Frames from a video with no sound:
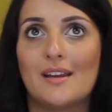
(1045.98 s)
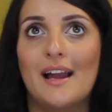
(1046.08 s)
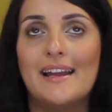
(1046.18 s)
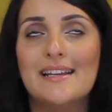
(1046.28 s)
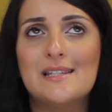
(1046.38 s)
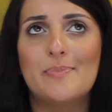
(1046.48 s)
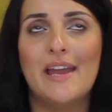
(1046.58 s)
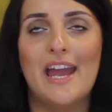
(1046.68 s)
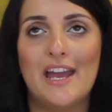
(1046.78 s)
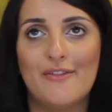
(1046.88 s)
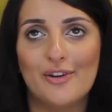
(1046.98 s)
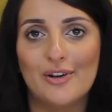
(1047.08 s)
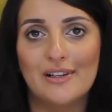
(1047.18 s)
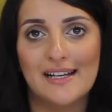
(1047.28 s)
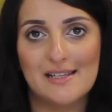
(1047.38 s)
I guess
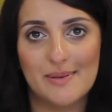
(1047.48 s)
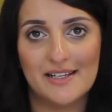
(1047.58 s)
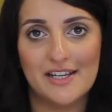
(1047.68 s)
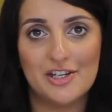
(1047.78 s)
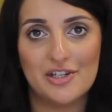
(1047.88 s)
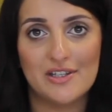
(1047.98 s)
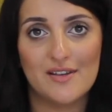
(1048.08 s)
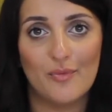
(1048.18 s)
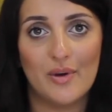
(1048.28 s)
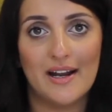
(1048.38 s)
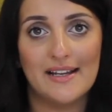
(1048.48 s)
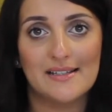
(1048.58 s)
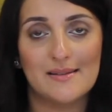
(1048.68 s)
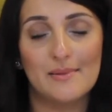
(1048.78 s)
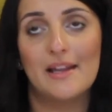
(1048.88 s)
behavioral expectations of what
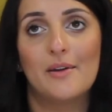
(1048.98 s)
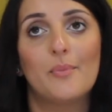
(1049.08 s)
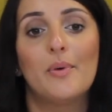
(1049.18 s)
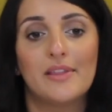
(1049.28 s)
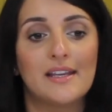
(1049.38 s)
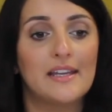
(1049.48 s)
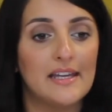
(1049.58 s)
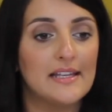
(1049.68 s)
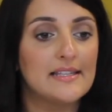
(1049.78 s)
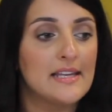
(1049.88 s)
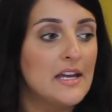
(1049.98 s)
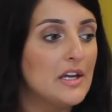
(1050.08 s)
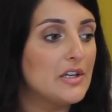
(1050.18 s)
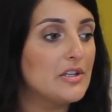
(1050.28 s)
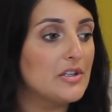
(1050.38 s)
what the kids,
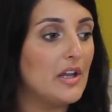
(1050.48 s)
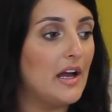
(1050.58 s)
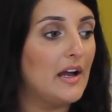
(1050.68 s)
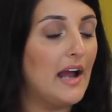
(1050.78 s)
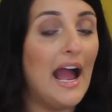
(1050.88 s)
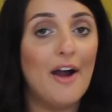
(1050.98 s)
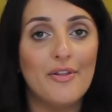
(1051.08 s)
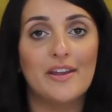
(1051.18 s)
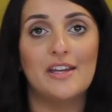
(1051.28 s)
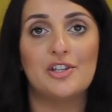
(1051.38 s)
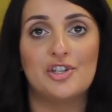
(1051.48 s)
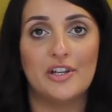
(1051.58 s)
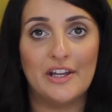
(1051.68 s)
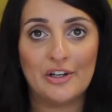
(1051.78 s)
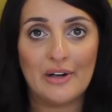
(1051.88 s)
how the kids
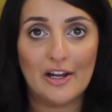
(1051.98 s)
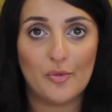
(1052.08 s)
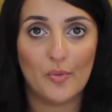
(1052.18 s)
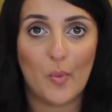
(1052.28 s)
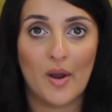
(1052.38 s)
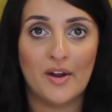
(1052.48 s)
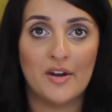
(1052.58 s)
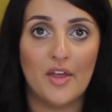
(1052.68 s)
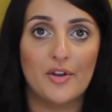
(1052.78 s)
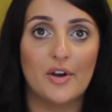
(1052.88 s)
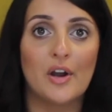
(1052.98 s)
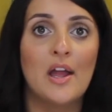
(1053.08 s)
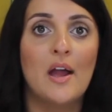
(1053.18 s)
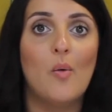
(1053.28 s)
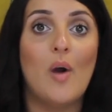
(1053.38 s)
should interact with one another,
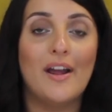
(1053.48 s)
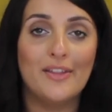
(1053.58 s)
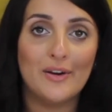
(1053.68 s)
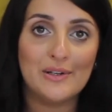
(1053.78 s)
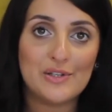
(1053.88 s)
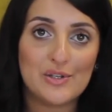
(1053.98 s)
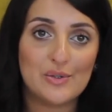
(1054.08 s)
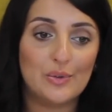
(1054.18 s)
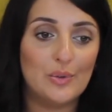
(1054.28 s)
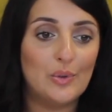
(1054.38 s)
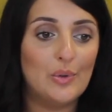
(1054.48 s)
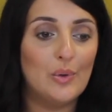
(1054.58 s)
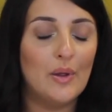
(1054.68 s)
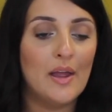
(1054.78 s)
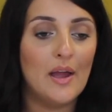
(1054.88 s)
why they're in
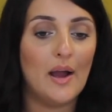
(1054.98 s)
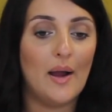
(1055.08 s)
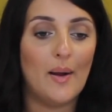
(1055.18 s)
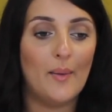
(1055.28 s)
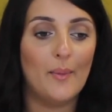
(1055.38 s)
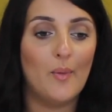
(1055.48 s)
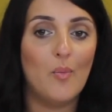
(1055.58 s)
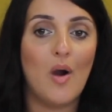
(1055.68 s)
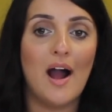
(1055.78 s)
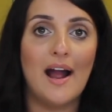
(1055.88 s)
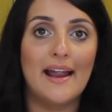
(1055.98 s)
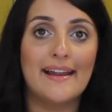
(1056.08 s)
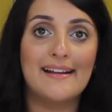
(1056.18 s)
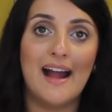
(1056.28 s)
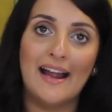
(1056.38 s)
school,
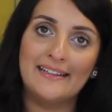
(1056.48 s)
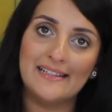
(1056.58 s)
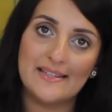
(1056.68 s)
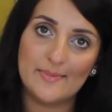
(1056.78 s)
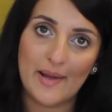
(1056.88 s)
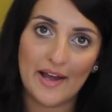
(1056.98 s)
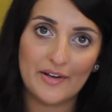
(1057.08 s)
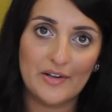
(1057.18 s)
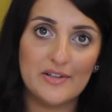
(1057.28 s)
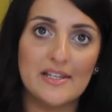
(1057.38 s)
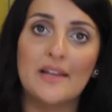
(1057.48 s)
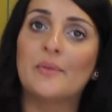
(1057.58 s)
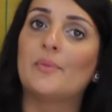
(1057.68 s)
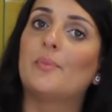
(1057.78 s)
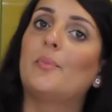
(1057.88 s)
why kindness matters,
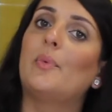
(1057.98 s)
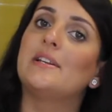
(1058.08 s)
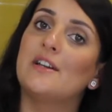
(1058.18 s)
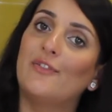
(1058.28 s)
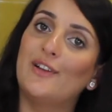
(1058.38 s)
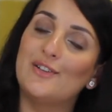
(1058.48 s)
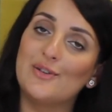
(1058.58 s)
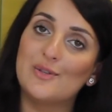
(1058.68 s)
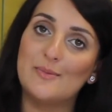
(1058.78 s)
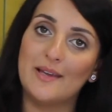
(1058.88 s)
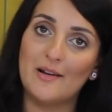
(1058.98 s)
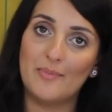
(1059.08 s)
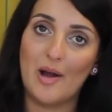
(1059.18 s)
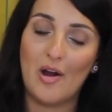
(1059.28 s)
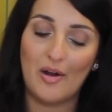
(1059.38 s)
and we definitely do speak
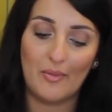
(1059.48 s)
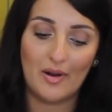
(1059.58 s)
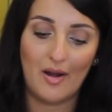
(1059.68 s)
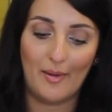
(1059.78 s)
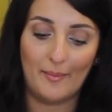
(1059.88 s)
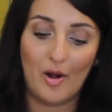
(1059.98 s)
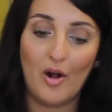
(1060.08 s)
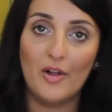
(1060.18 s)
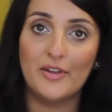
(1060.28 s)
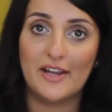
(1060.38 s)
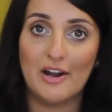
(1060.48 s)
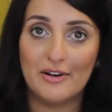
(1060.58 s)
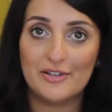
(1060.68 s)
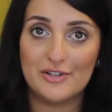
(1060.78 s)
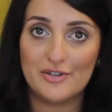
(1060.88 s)
about all the
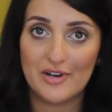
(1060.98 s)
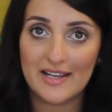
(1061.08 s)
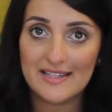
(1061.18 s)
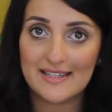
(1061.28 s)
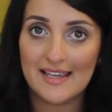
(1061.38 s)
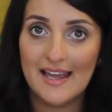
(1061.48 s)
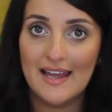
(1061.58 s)
character traits